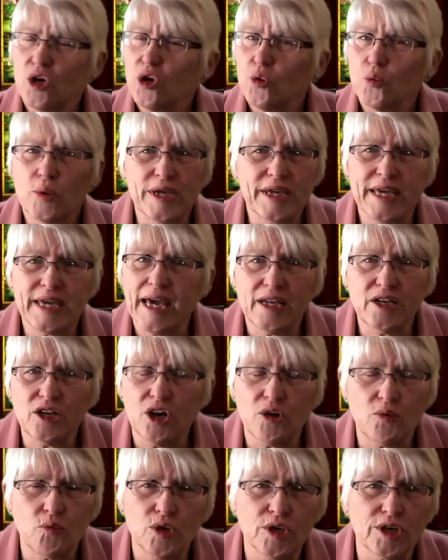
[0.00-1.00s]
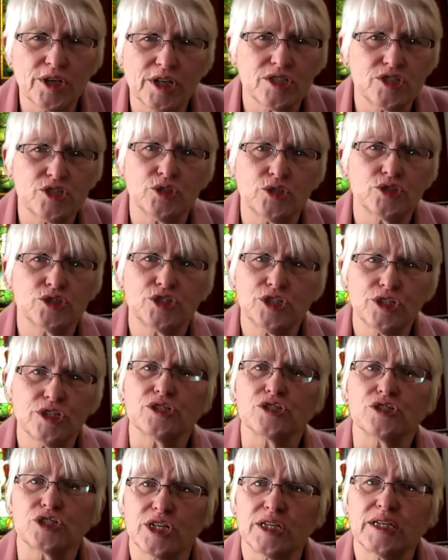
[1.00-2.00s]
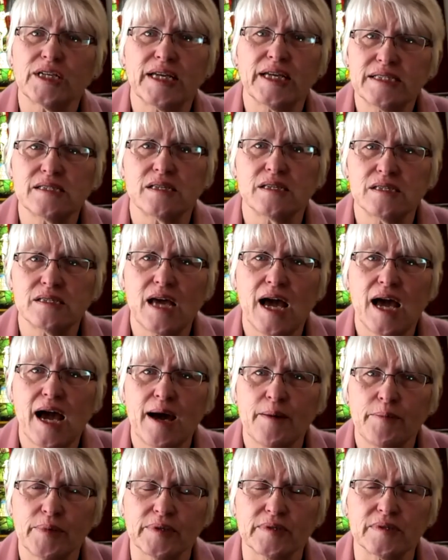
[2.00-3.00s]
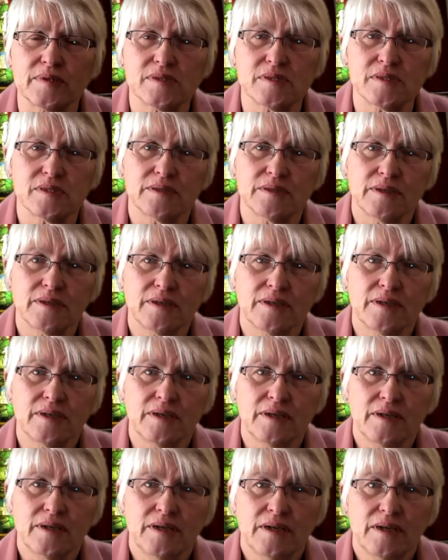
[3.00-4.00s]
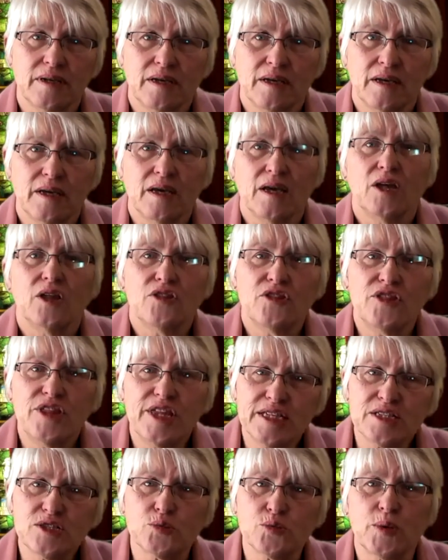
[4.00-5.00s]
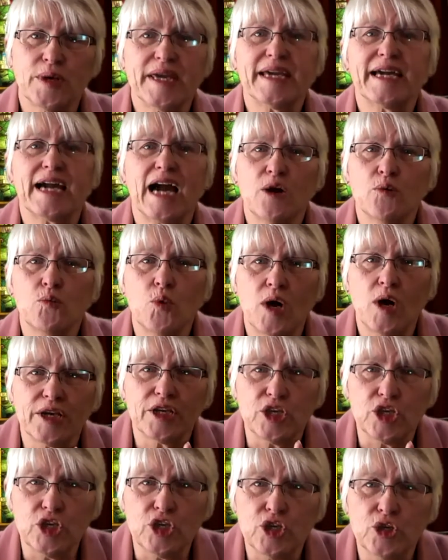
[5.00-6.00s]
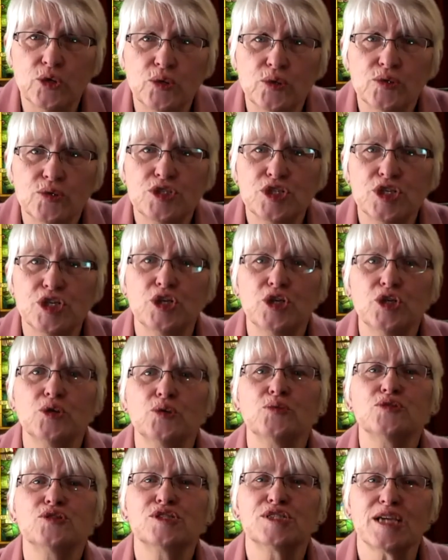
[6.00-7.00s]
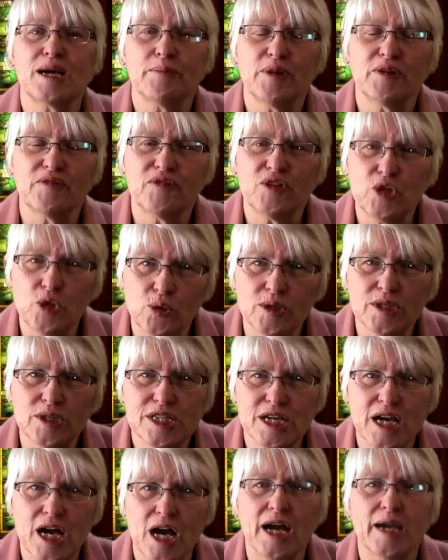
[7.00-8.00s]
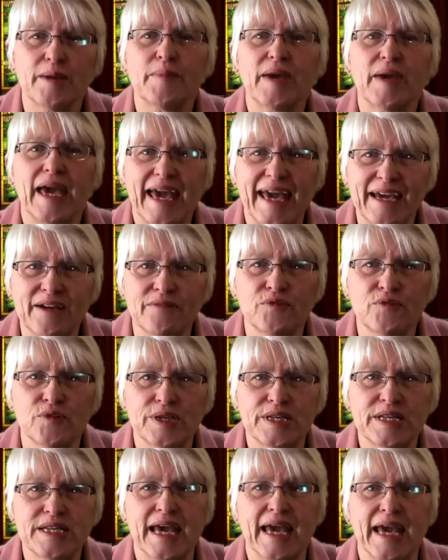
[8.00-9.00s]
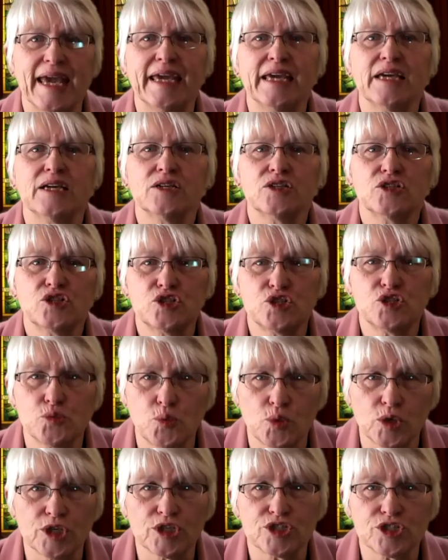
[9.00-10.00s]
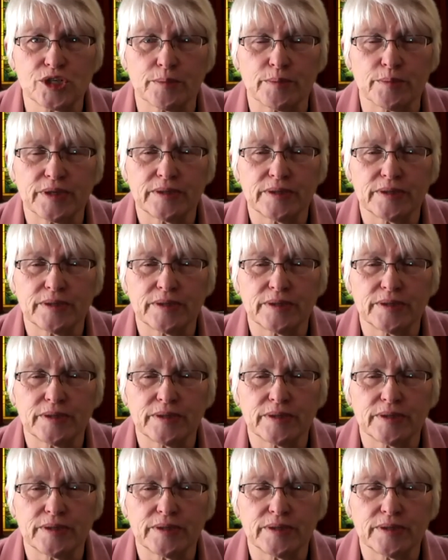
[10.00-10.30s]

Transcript: We cannot work as your church unless this happens. This week, I want you to use some of your time every day to worship.